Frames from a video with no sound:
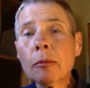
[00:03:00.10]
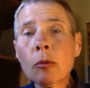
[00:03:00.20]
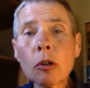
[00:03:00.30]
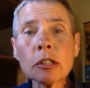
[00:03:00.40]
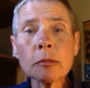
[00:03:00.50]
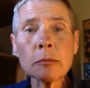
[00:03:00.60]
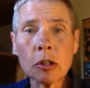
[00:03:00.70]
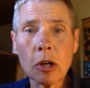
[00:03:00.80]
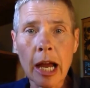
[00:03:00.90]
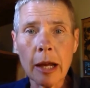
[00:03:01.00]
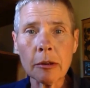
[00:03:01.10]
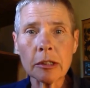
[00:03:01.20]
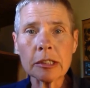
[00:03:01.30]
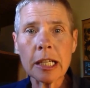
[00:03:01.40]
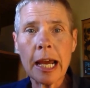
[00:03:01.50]
more
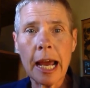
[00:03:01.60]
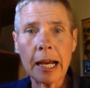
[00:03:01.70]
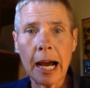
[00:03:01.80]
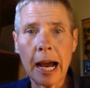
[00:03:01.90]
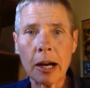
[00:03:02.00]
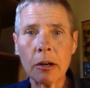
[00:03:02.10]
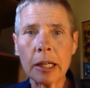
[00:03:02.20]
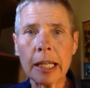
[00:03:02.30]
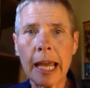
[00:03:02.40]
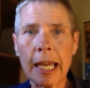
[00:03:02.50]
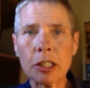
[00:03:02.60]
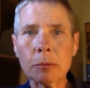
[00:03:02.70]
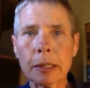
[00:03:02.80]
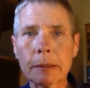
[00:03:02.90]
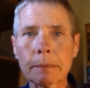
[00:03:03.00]
subscribers and higher
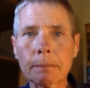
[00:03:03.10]
engagement.